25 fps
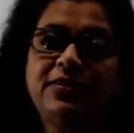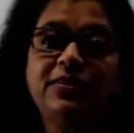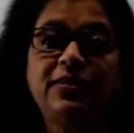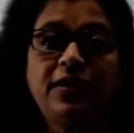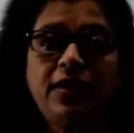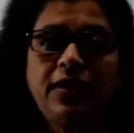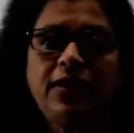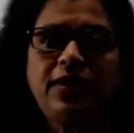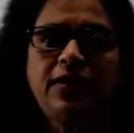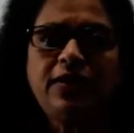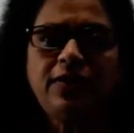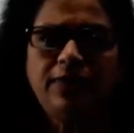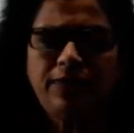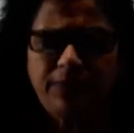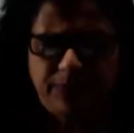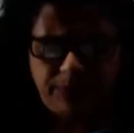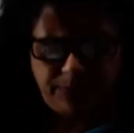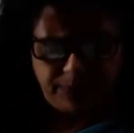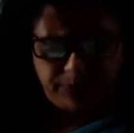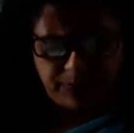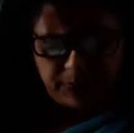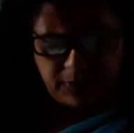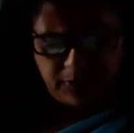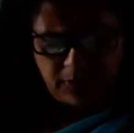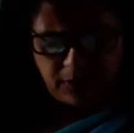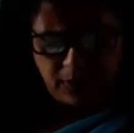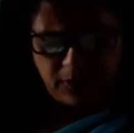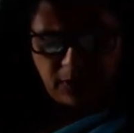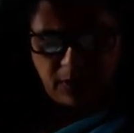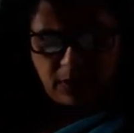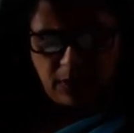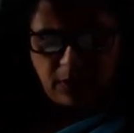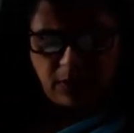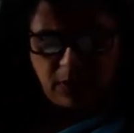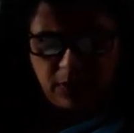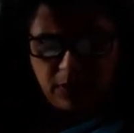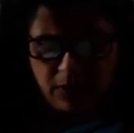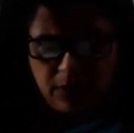Think.
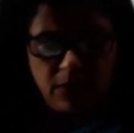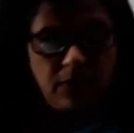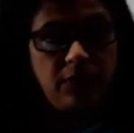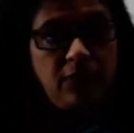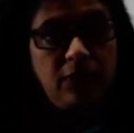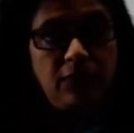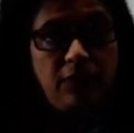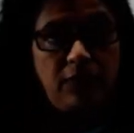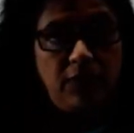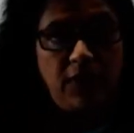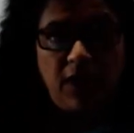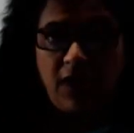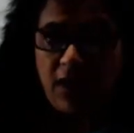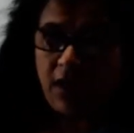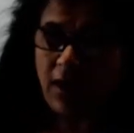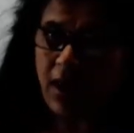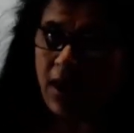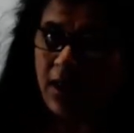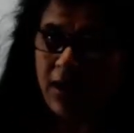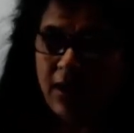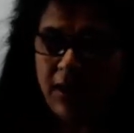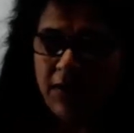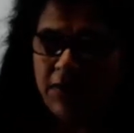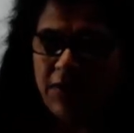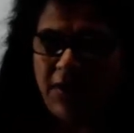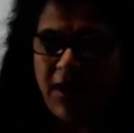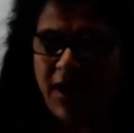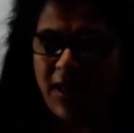Then I'll give you